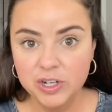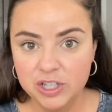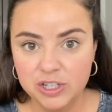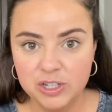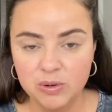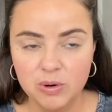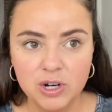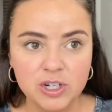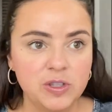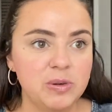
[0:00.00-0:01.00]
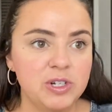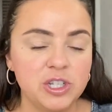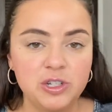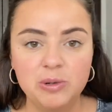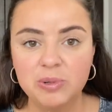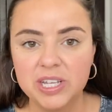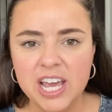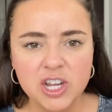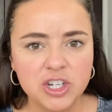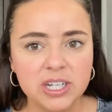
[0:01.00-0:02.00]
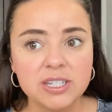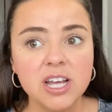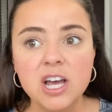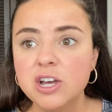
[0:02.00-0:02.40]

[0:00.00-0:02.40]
to the store. So there was just duplications.